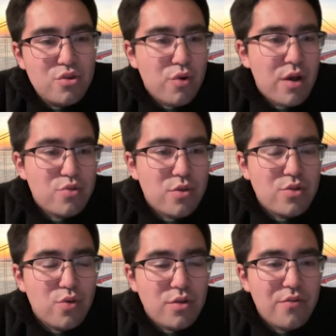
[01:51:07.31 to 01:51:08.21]
throughout
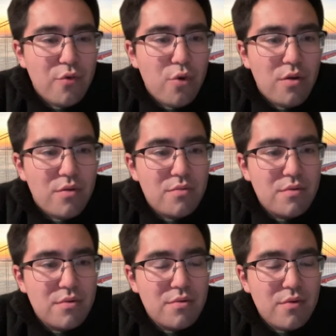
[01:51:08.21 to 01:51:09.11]
2024
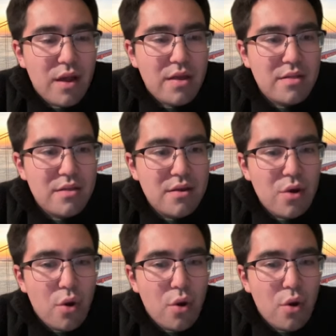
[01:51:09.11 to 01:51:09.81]
right